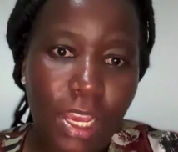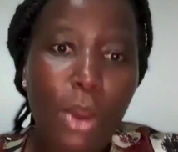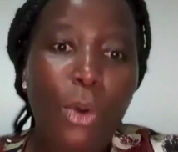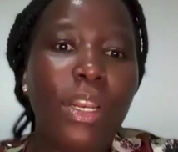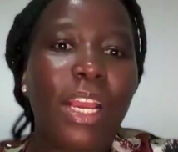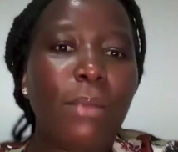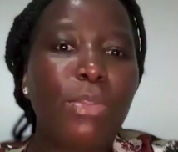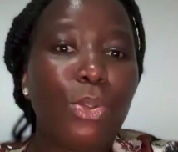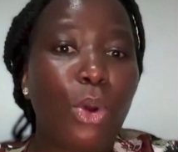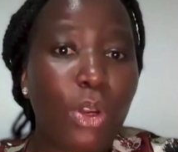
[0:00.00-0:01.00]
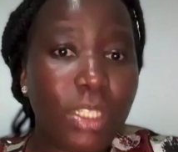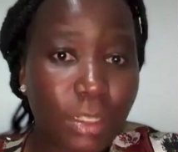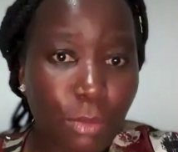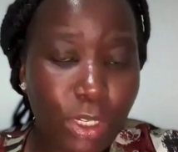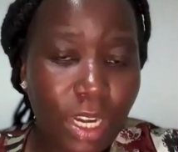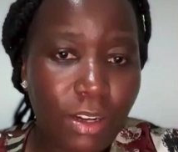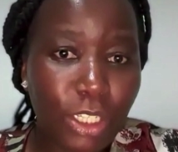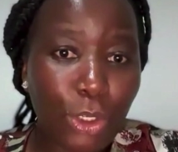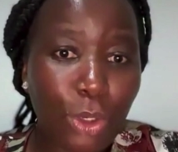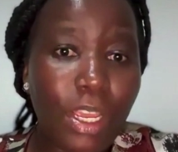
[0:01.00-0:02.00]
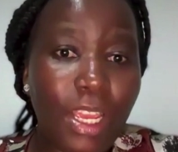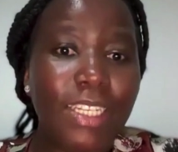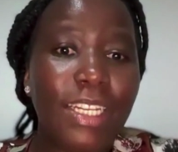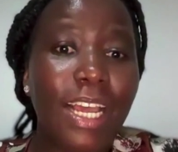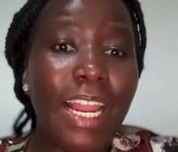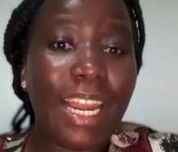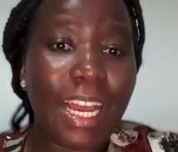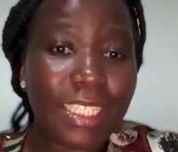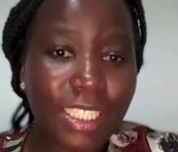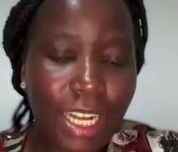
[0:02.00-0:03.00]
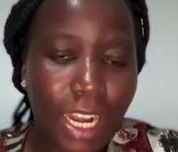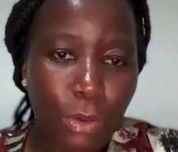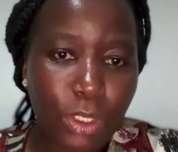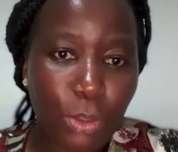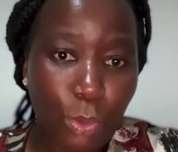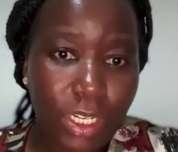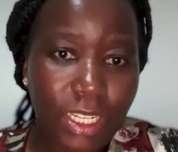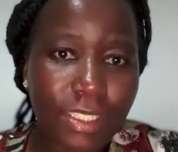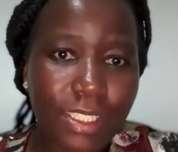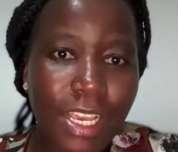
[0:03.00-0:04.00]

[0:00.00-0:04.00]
When it comes to content moderation and large language models,